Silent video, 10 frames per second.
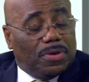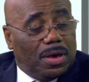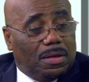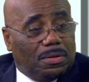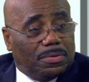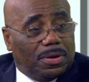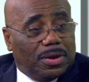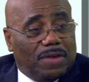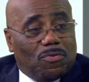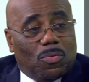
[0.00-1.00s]
yelled,
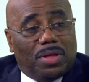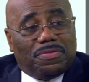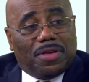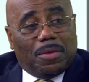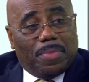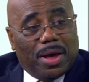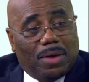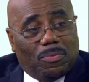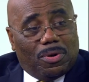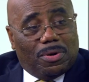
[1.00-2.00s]
never once said a bad
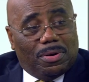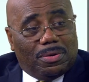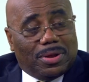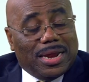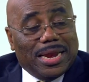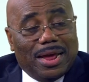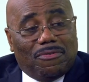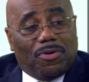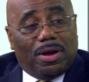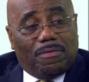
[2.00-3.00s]
word,
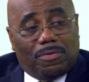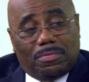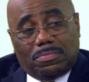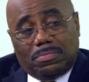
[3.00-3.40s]
never ever.